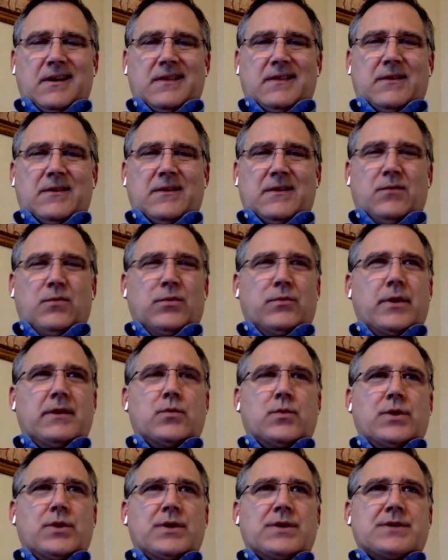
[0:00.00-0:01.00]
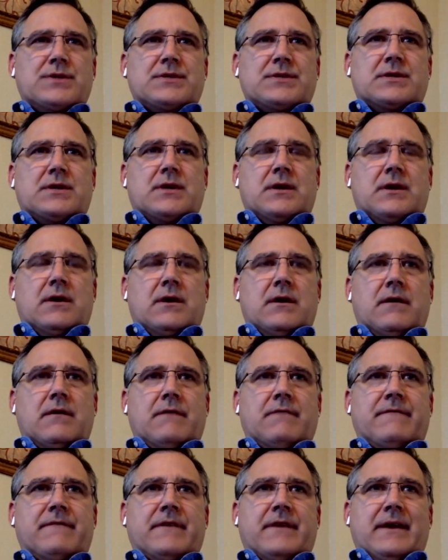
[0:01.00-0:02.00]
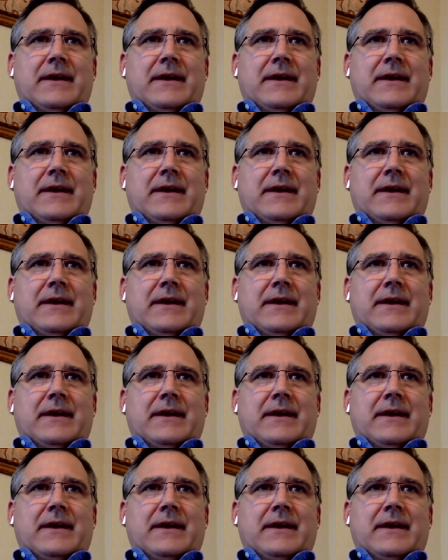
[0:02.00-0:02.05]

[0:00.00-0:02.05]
then we're running the risk of